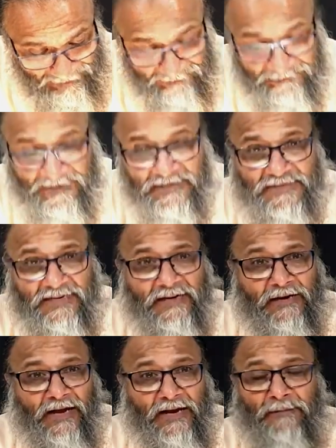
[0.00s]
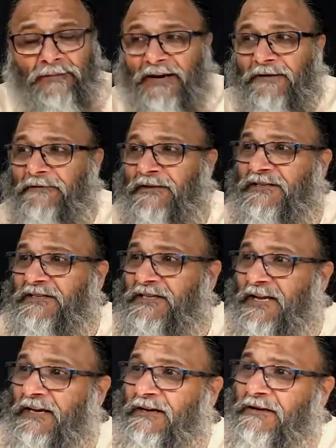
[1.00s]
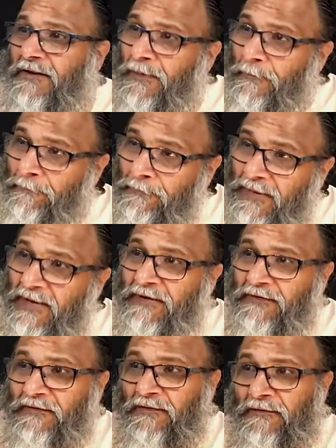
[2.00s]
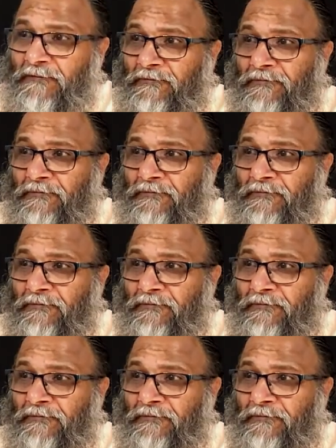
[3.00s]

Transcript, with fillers: manifest and unmanifest state meet.